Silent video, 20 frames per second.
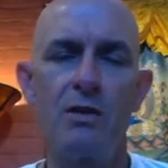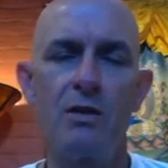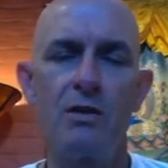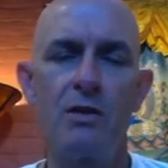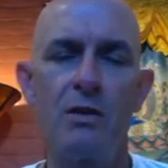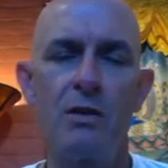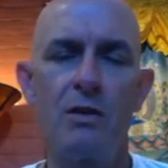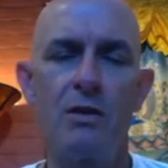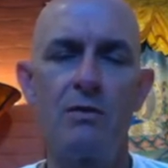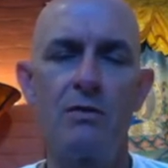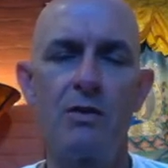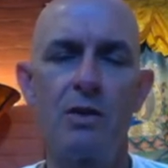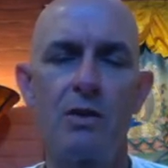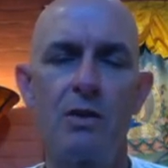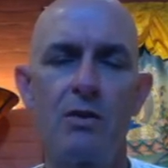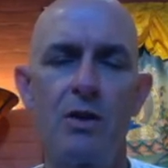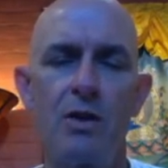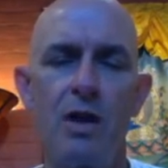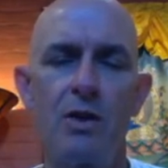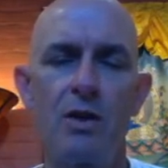nerves
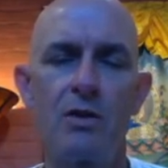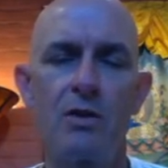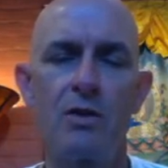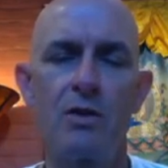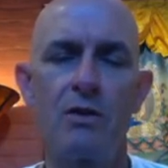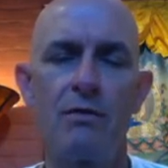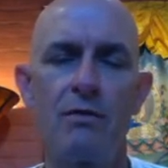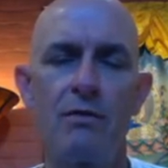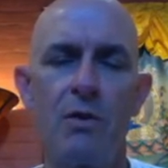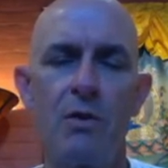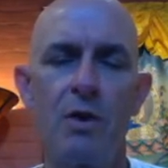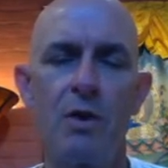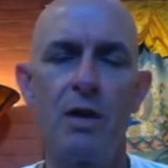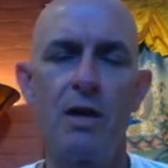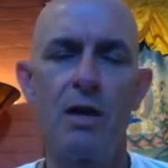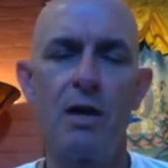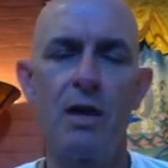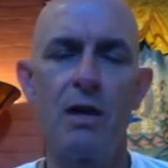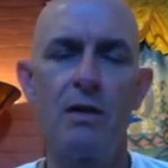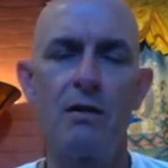across your forehead,